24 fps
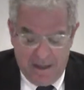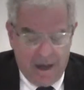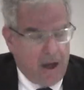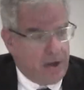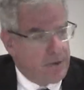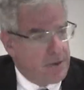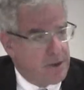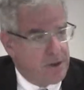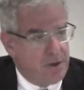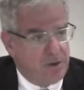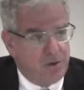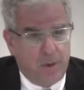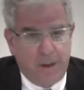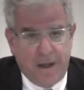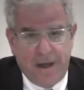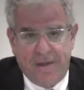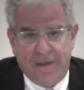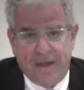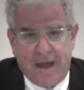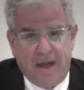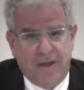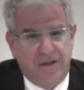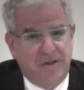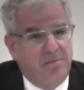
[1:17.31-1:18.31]

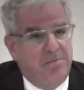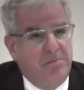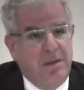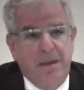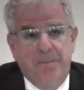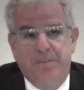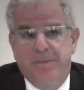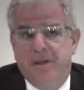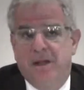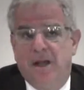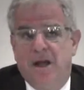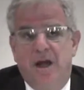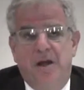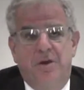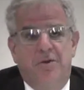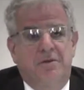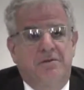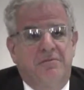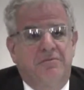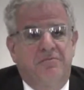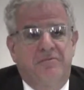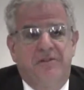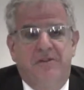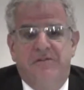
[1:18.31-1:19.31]
120,000 people,
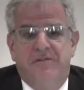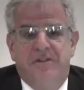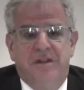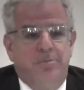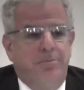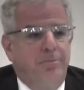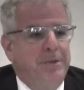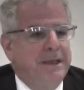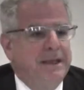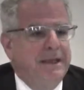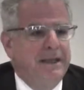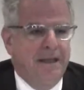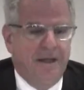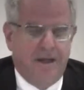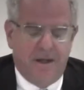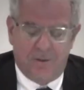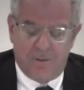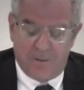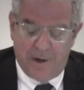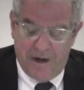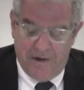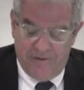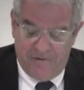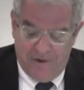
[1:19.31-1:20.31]
$150 billion
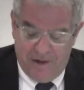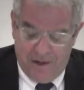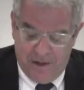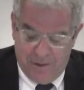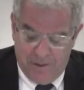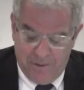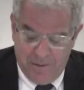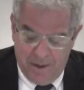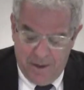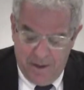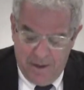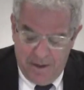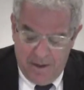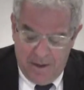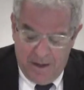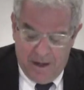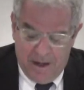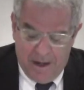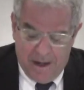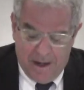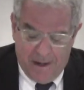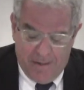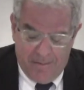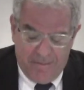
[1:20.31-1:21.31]
in revenue.
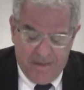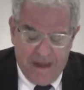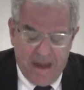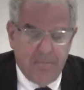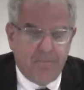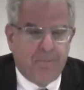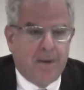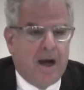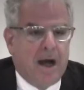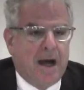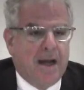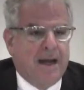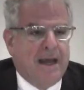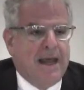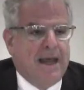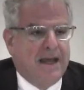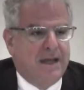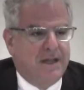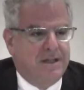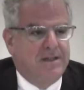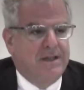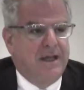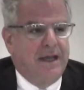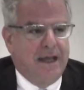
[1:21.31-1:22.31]
They bought
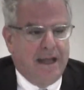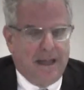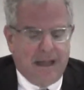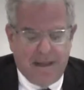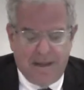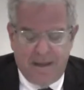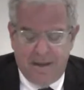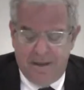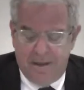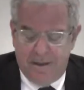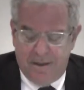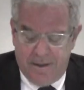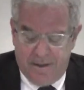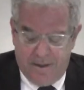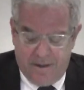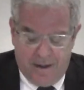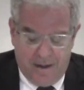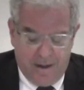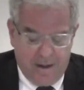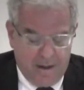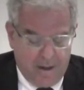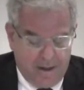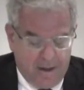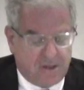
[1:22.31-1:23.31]
XL,
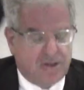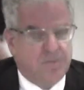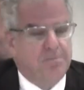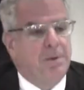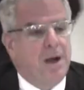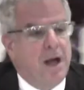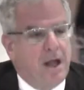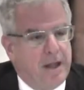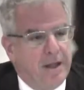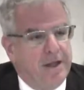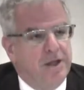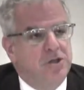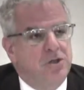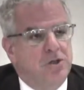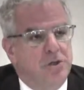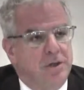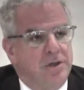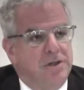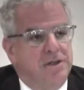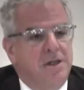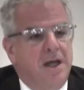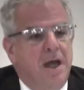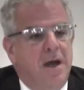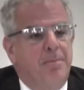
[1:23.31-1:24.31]
a small
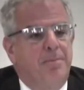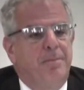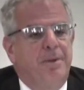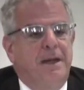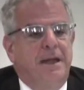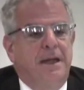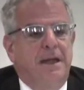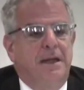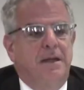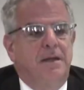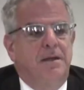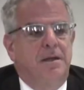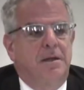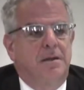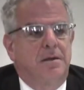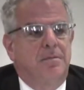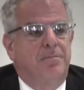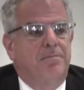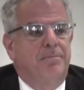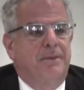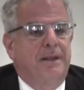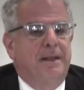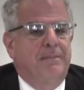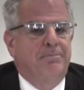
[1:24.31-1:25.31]
insurance company,
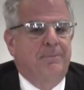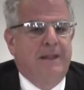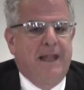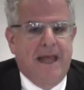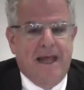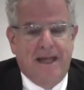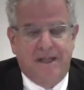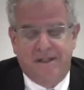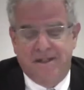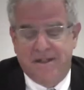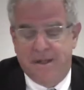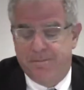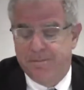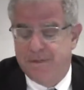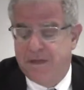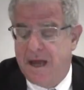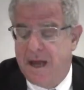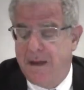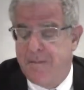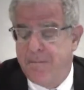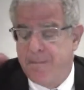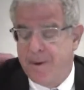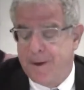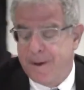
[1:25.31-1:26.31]
last
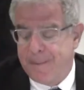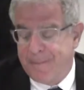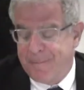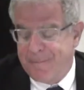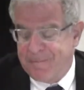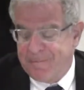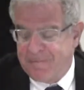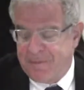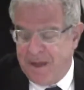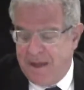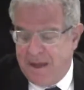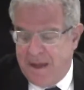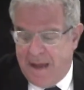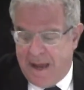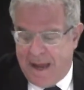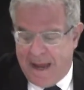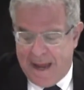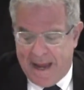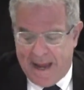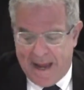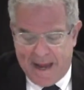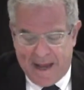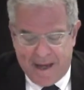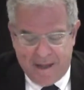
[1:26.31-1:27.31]
September,
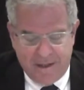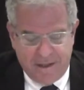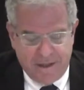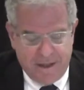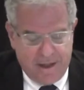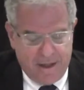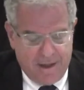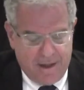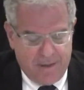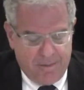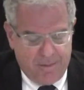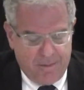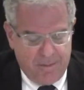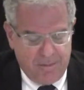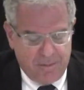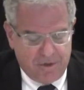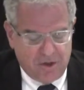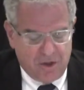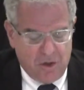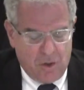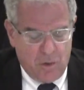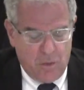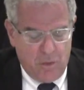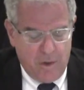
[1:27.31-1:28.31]
and
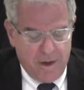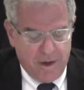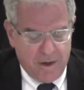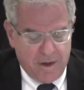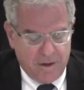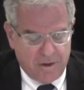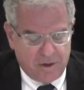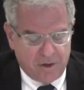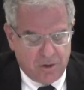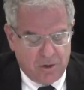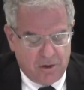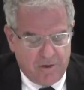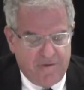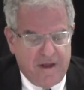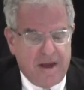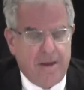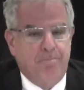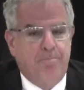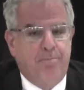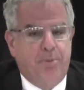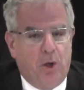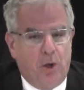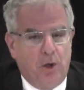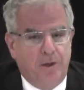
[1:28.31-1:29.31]
so we're sort of a
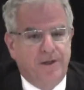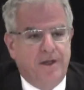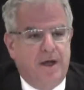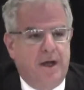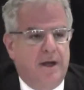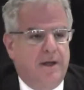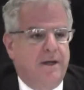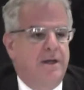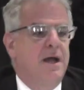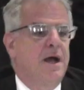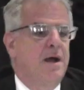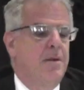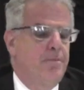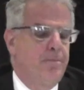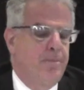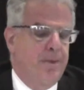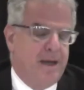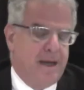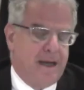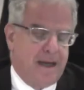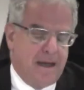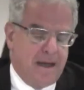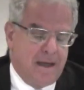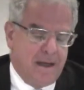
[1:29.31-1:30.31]
bolt-on
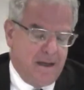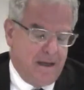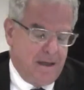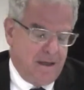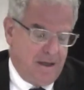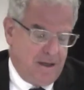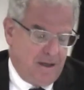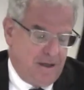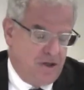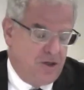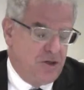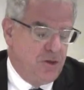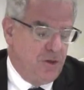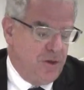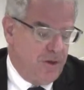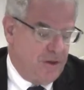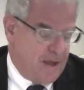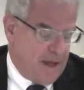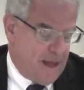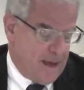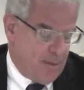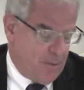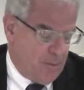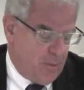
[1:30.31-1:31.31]
company to
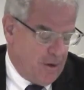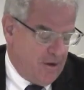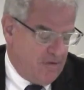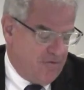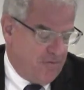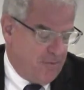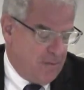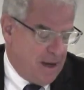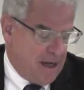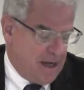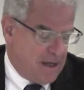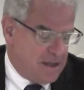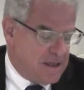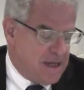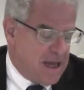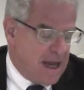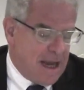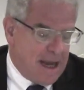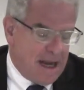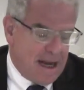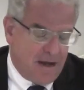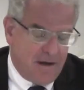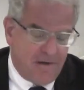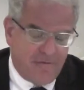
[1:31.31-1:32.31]
them. We've
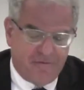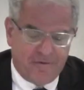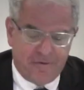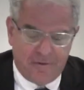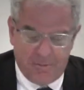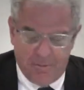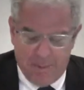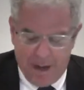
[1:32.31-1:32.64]
maintained, for